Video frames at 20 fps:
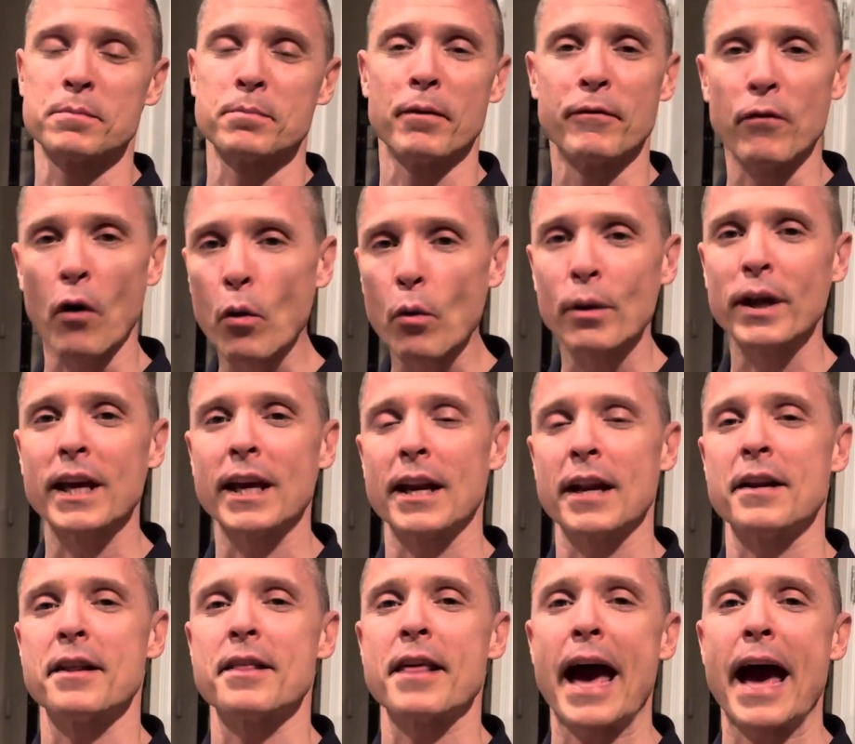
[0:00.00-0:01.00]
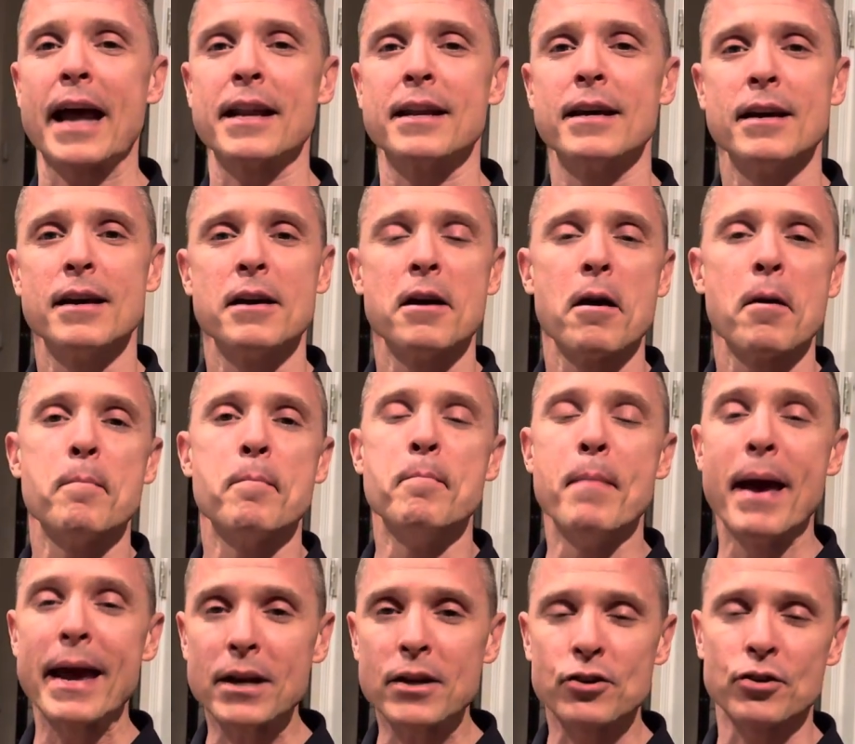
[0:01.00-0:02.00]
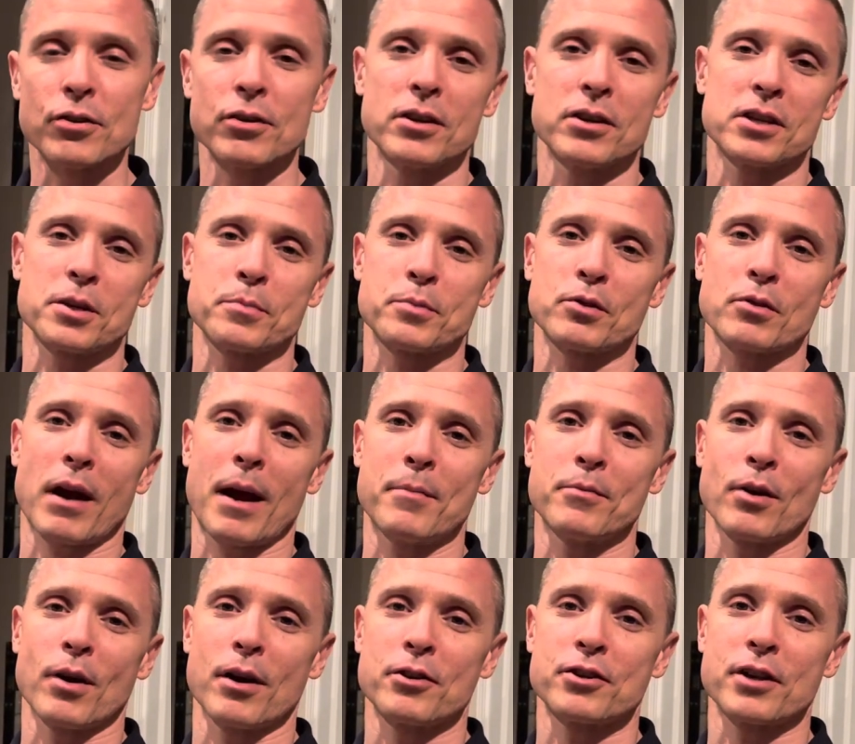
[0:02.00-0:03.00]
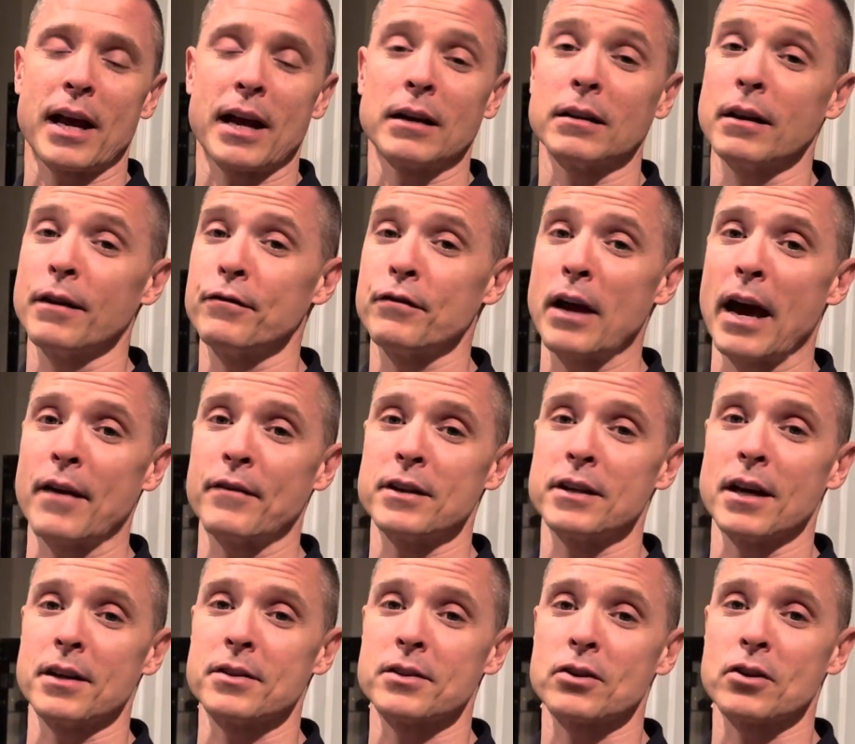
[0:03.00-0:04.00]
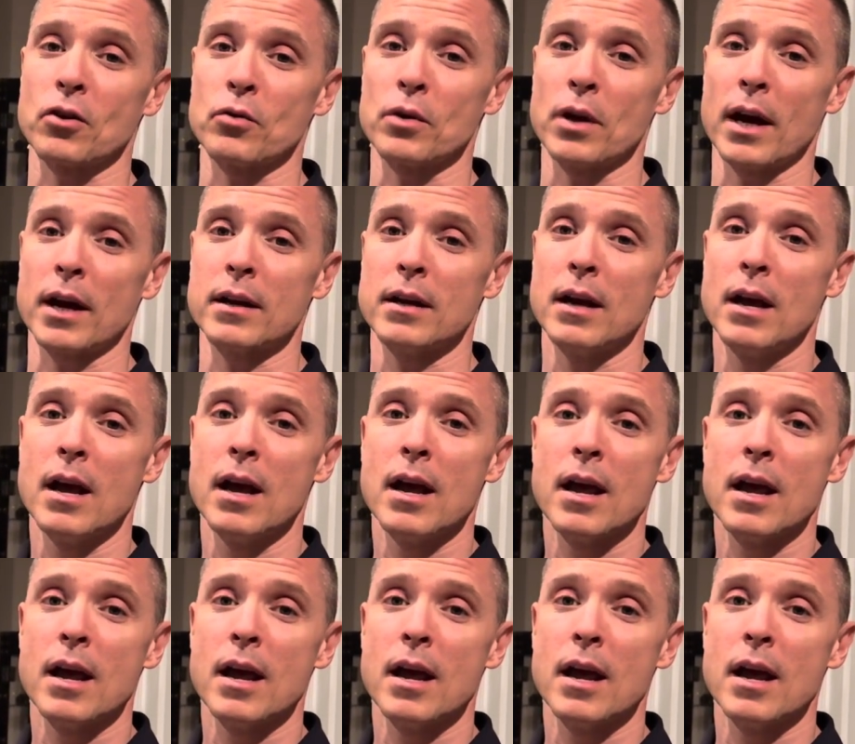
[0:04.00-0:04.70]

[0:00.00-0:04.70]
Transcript: Before we get into that, make sure you subscribe to our channel if you haven't done so yet.